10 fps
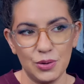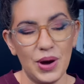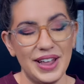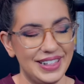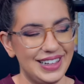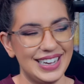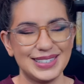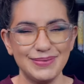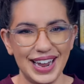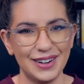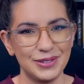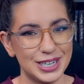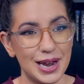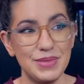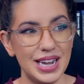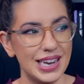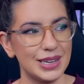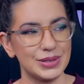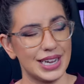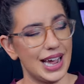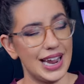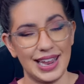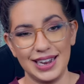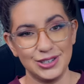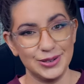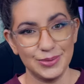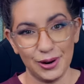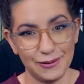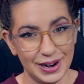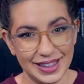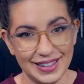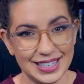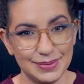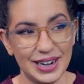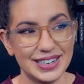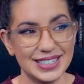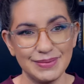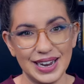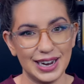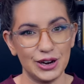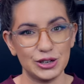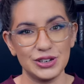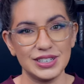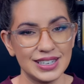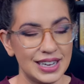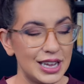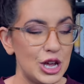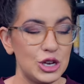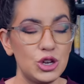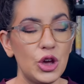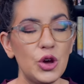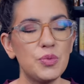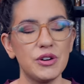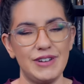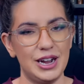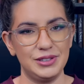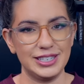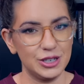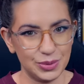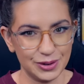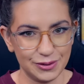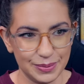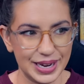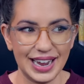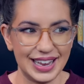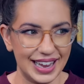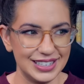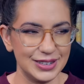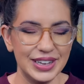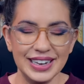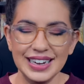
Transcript: Why the Last Man, which I immediately was like, I can't do more of Why the Last Man because the main character is too profoundly stupid for me. I can't do it.